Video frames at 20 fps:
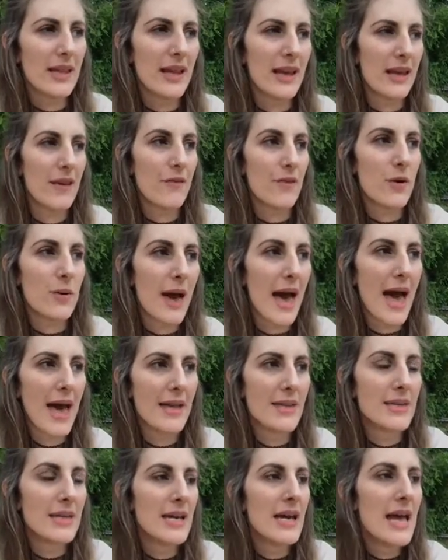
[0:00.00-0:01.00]
Like if you
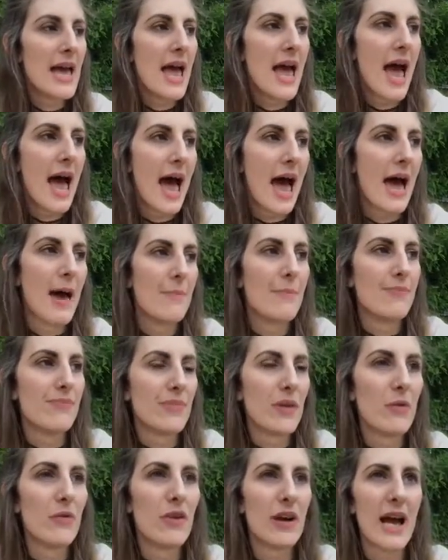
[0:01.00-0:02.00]
had,
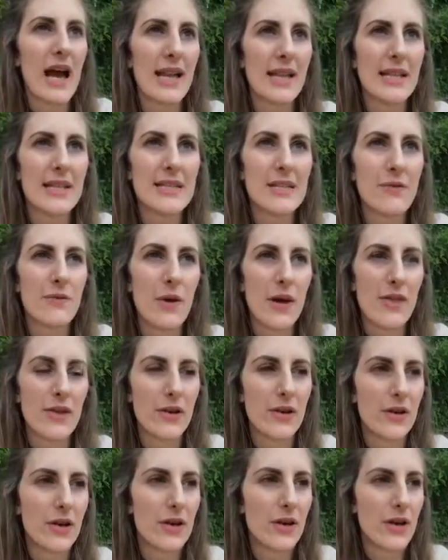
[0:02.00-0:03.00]
regardless of
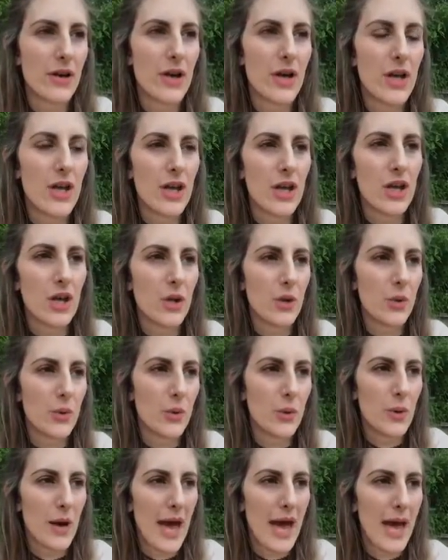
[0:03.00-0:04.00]
whether
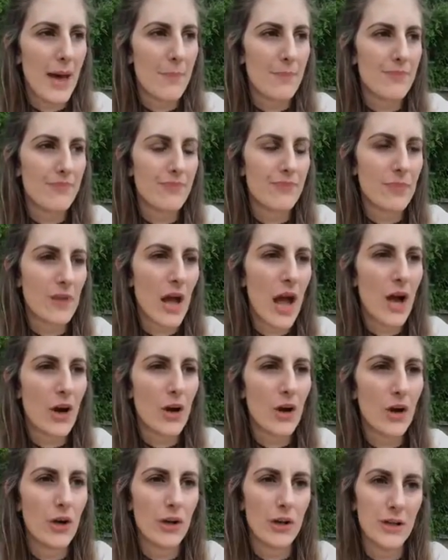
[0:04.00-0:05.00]
you are
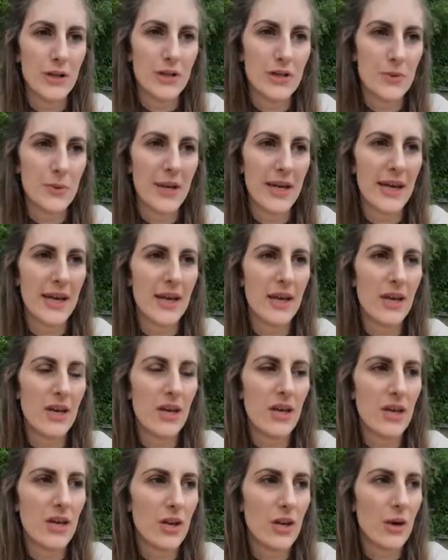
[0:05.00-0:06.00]
currently doing,
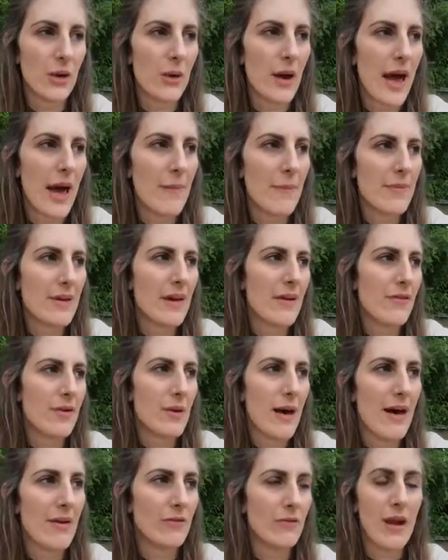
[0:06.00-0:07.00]
if
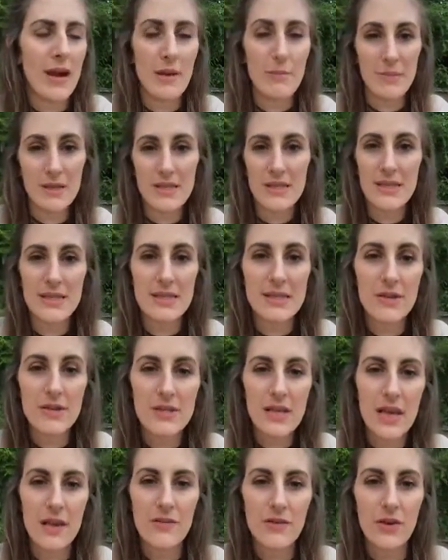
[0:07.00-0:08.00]
you run a business
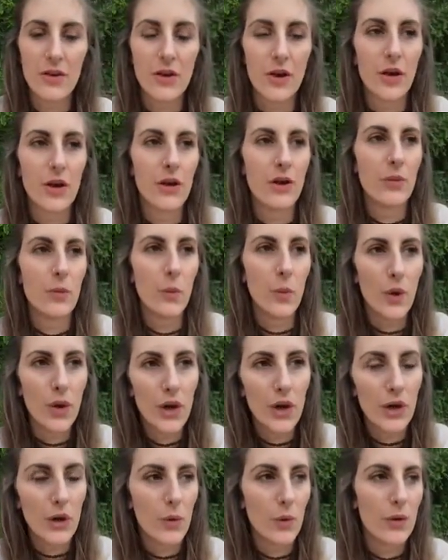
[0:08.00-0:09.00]
outside of your current
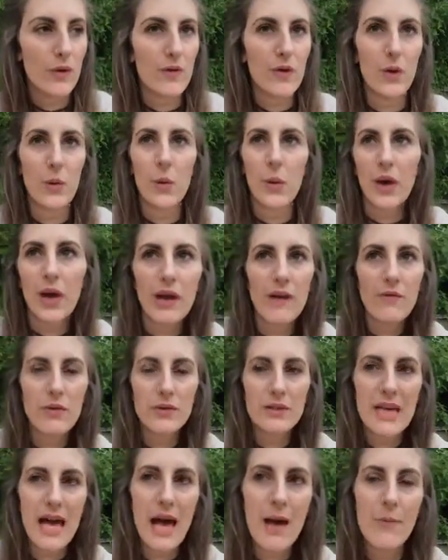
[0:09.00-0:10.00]
work, or if you're working
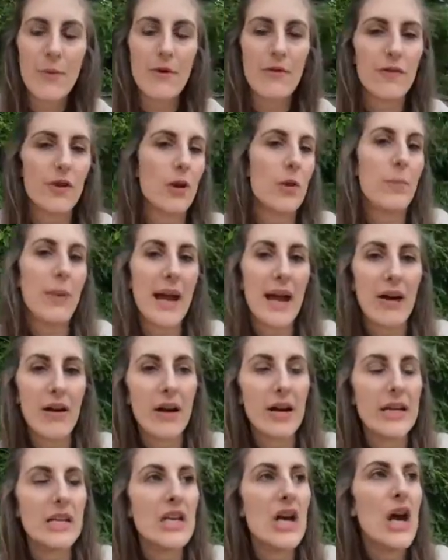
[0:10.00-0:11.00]
full-time, or if you're a
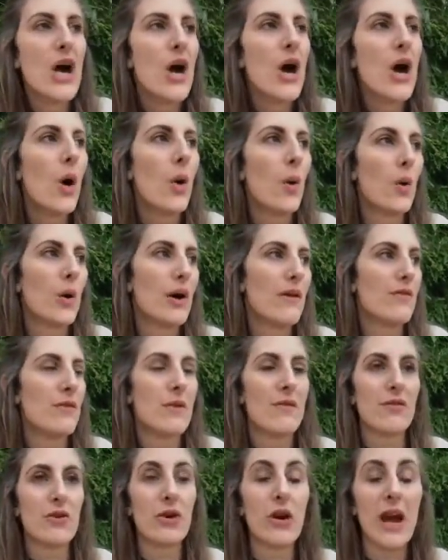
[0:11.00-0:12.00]
parent, or if
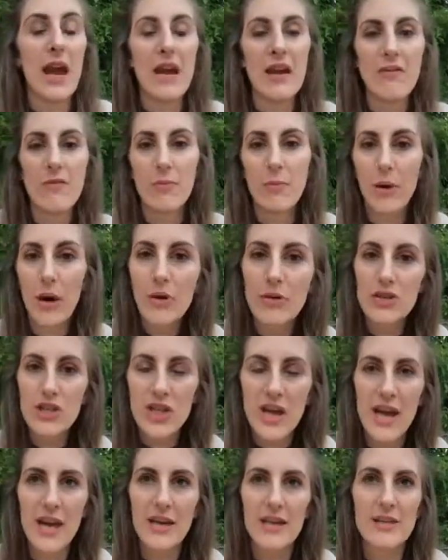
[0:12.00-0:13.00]
you have creative
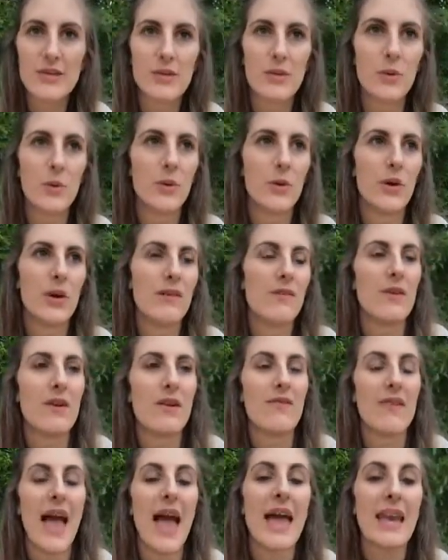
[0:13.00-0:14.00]
projects, or if you
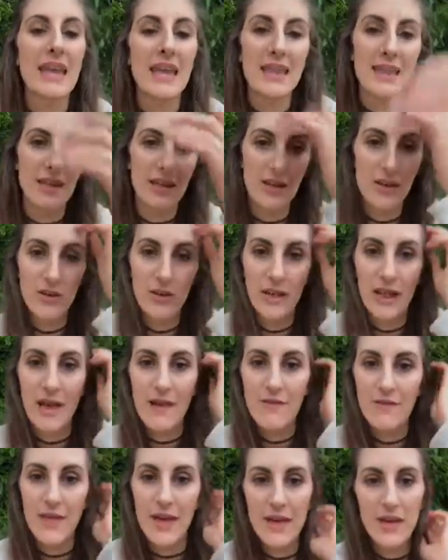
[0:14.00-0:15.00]
have anything in your
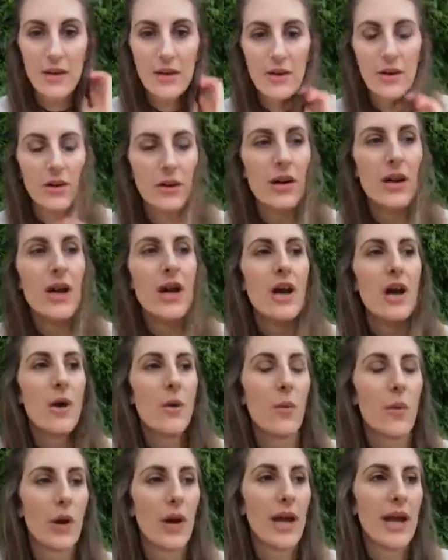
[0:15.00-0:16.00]
life that you're
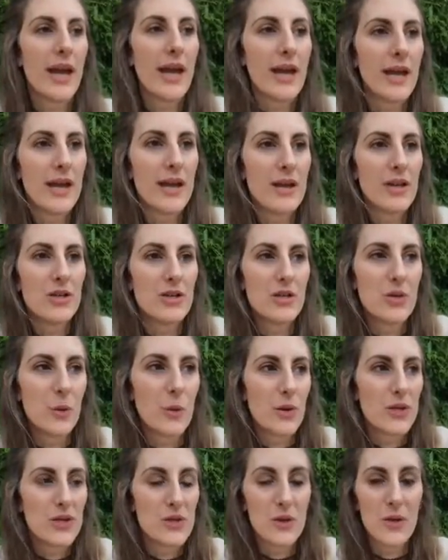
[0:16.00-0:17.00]
working
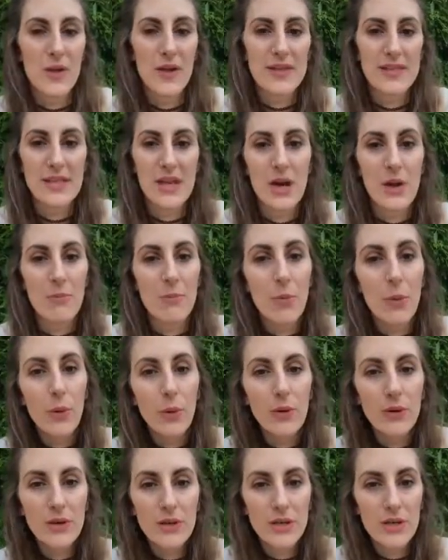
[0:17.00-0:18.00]
towards or things that are
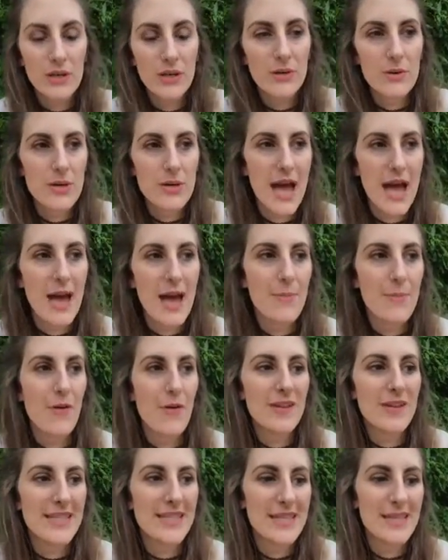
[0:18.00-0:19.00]
important to you,
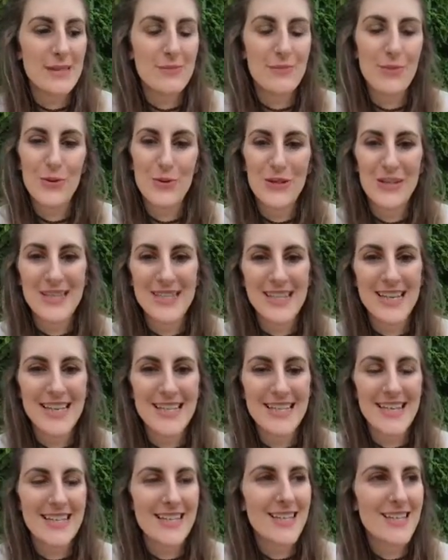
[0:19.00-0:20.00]
obviously it's important to set
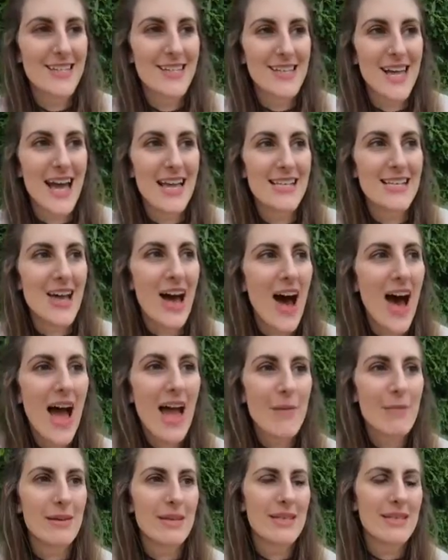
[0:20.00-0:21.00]
aside
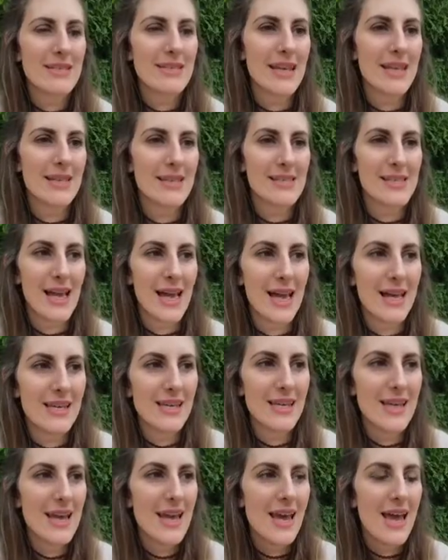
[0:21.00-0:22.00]
time and to set
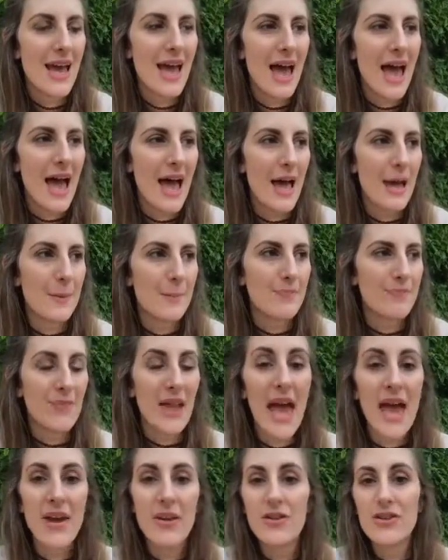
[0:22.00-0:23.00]
aside
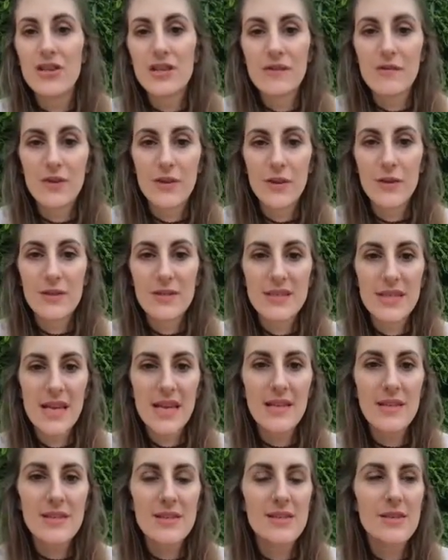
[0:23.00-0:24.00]
energy for those things.